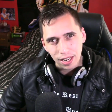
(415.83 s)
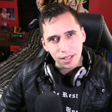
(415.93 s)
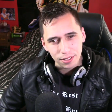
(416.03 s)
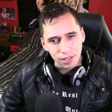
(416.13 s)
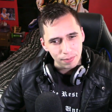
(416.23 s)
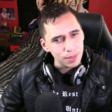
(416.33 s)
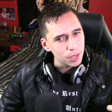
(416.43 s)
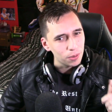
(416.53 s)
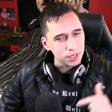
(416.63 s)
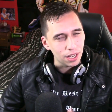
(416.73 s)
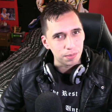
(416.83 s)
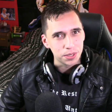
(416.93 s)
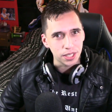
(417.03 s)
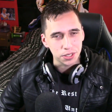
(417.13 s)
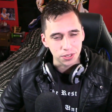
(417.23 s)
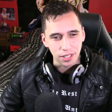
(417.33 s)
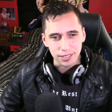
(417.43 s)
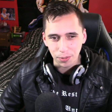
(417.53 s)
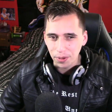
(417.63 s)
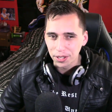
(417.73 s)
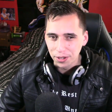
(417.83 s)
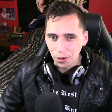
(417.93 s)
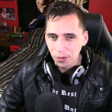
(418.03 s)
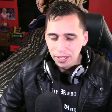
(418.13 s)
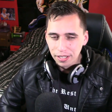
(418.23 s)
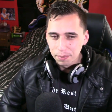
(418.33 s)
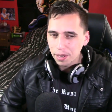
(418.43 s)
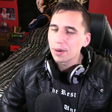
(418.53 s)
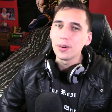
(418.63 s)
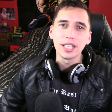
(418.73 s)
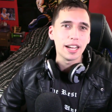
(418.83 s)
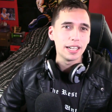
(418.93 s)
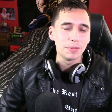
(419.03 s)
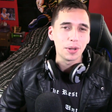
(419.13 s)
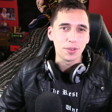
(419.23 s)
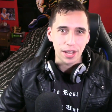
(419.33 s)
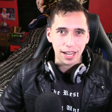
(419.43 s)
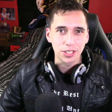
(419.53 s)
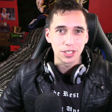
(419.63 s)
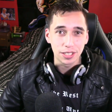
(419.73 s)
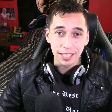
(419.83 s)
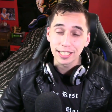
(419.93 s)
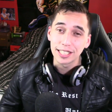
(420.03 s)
Let me know in the comment section, guys. I want to know. But anyway, that ends my reaction to the